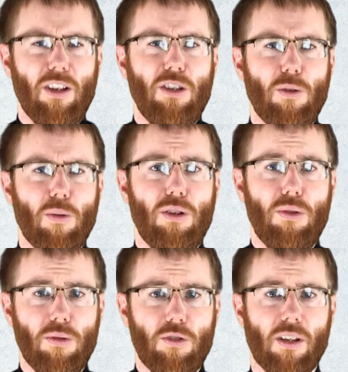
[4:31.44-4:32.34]
are you on
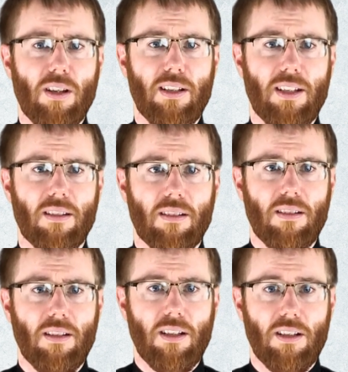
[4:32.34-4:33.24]
your journey?
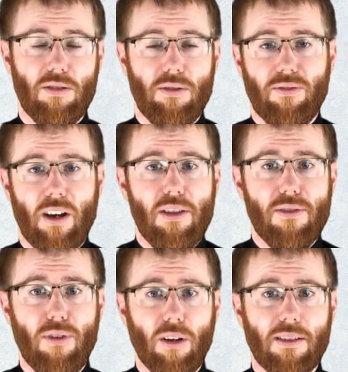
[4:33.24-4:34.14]
Do you find that
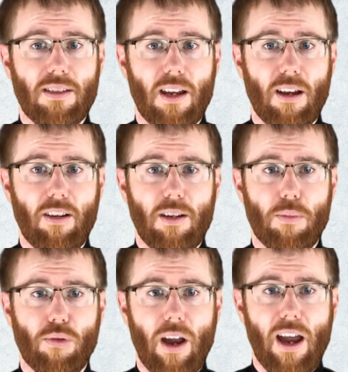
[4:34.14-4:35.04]
volunteering,
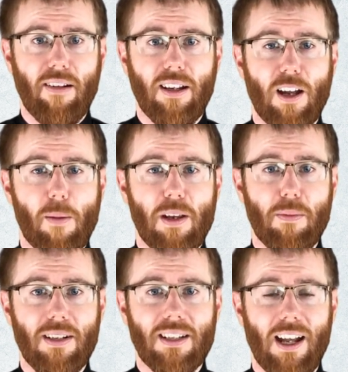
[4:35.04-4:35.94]
prayer and
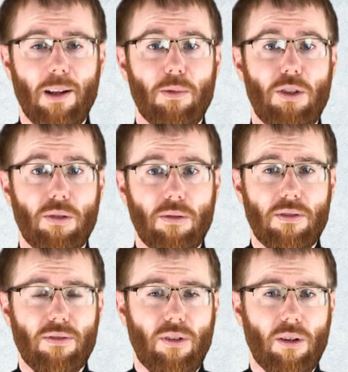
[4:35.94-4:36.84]
accompaniment help you
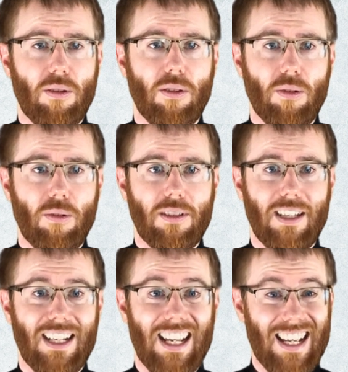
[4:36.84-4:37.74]
to follow the Lord
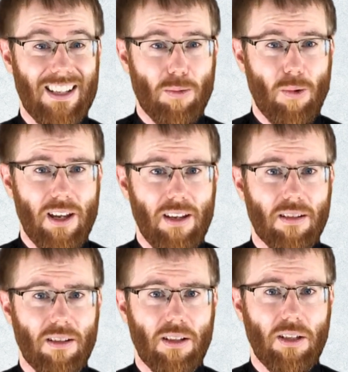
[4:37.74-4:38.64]
in his way?
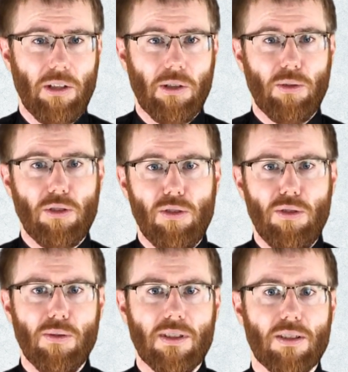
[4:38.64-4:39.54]
Or do you
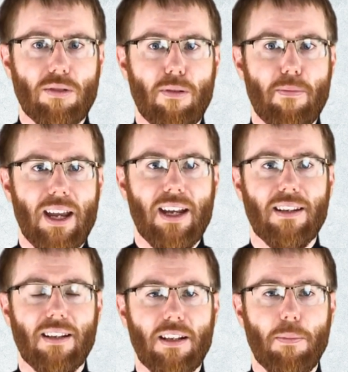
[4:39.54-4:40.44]
use it to
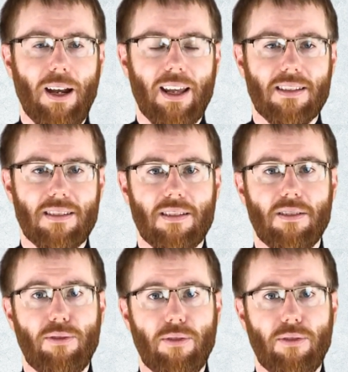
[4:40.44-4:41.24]
remain in a place of